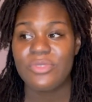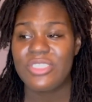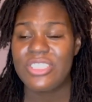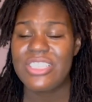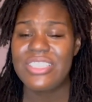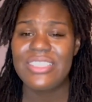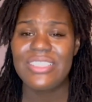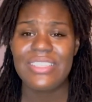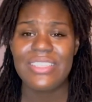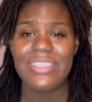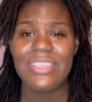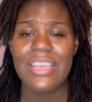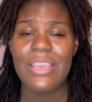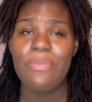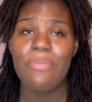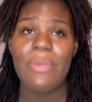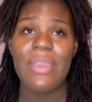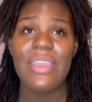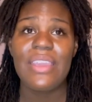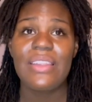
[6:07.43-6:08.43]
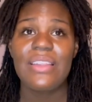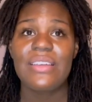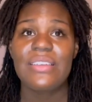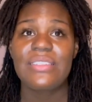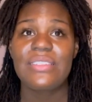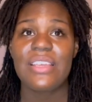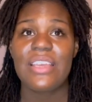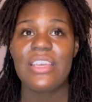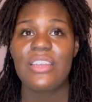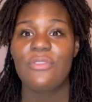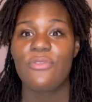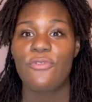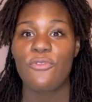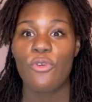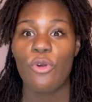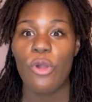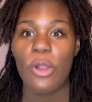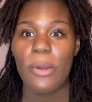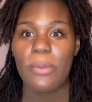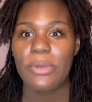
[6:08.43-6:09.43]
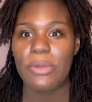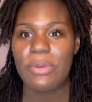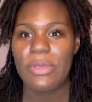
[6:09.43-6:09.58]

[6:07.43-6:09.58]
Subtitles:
just keep making us informed